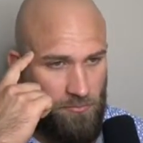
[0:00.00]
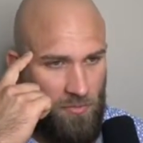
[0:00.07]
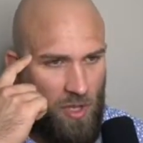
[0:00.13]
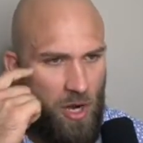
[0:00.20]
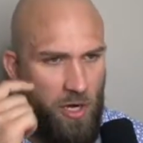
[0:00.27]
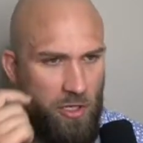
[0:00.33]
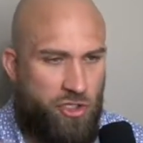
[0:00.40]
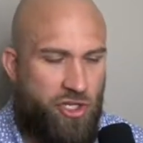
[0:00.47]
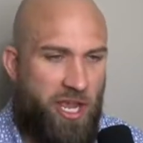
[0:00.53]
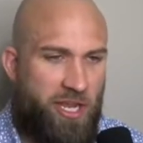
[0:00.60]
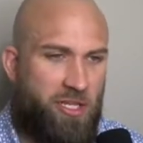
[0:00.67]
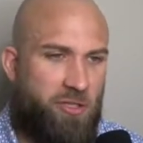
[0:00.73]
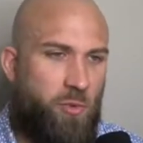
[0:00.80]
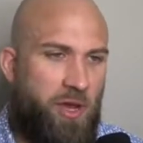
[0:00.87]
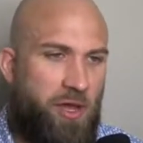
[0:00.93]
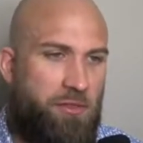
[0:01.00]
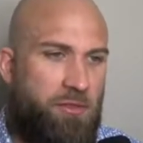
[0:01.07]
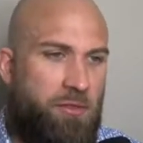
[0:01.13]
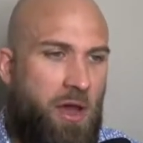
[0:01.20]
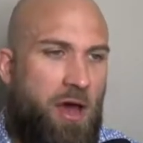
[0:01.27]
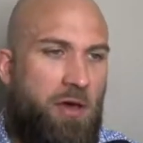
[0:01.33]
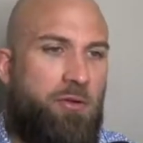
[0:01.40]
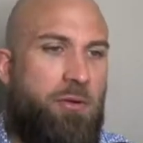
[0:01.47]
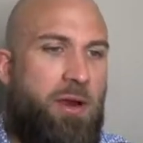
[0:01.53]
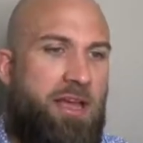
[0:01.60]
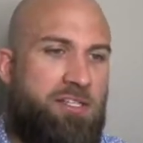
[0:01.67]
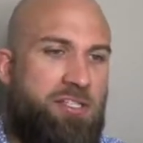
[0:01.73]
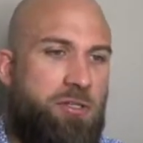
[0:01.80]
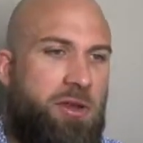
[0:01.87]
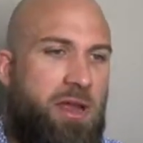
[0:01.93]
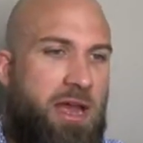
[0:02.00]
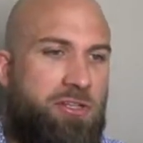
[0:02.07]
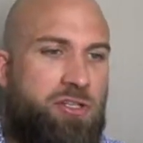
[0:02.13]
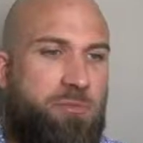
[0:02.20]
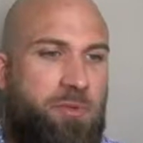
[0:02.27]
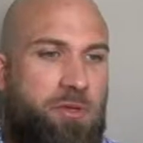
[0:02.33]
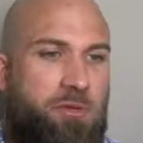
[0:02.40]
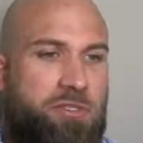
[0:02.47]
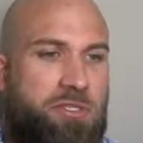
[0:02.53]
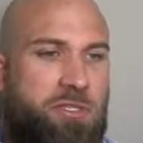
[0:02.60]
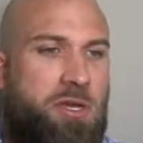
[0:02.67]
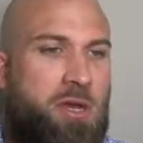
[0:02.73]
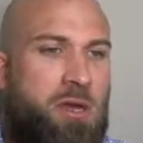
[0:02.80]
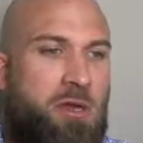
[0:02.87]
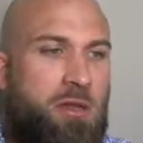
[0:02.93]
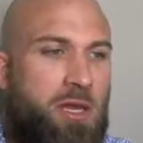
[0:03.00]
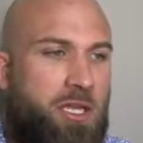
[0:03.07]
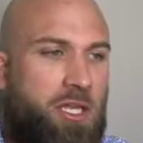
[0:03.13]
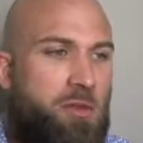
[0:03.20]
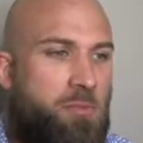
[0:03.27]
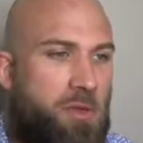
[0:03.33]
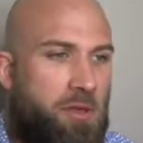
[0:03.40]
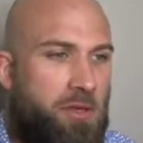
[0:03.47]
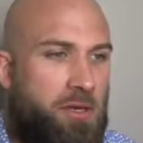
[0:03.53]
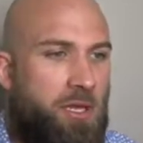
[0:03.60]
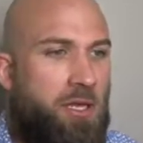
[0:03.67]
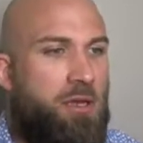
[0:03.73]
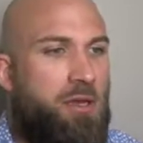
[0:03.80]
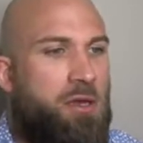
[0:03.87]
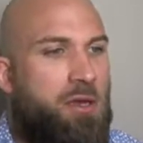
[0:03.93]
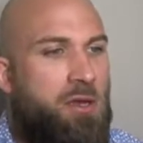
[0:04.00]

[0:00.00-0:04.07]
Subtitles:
are checked with other attributes like humility